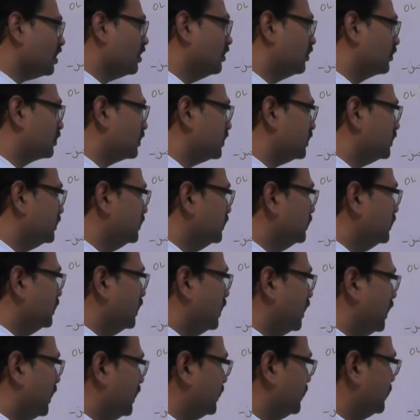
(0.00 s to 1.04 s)
Okay,
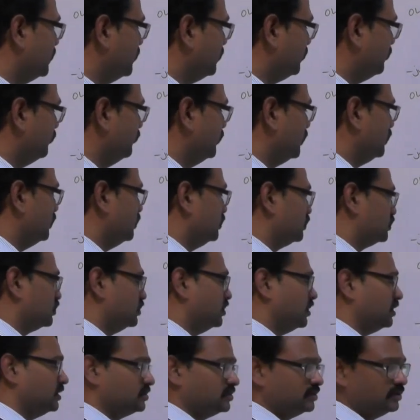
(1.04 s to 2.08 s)
and we should
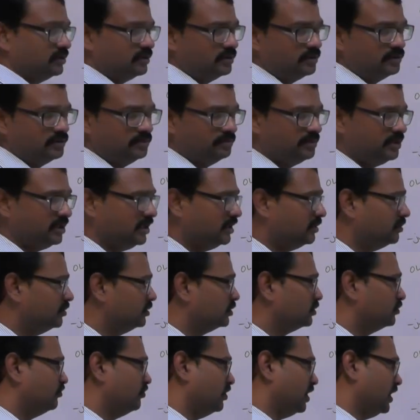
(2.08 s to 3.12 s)
also be
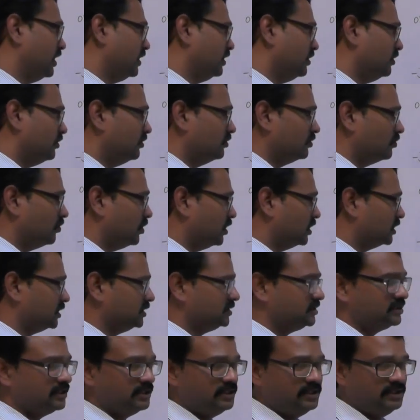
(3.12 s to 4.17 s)
able to find out what
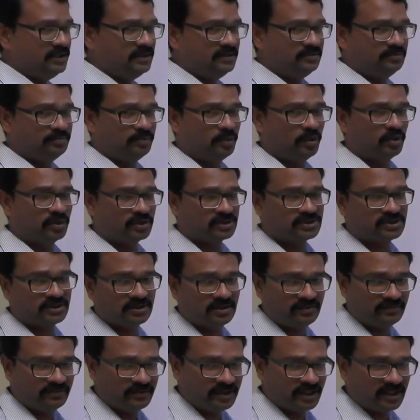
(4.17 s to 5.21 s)
is the portion
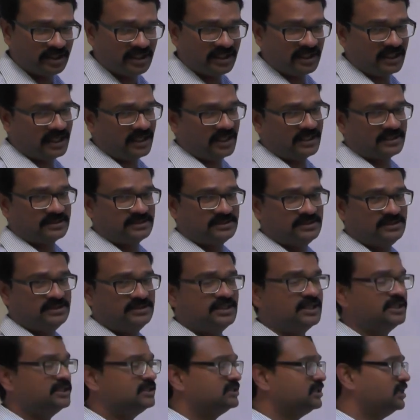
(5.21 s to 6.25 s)
of the real axis
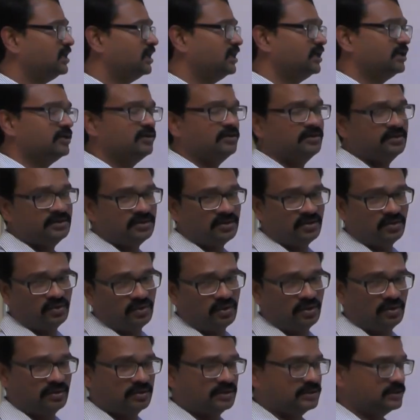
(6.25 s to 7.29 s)
that is lying on the
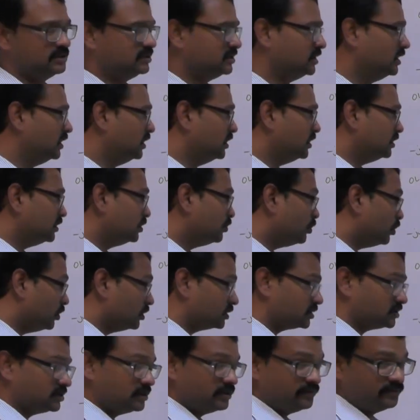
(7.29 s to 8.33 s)
root locus.
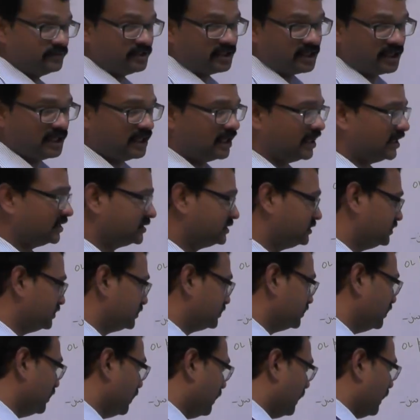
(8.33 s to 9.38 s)
Portion of the real
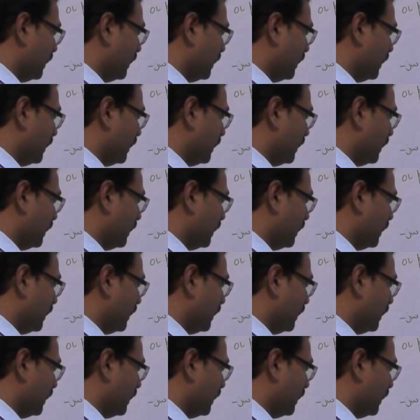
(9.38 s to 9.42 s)
axis.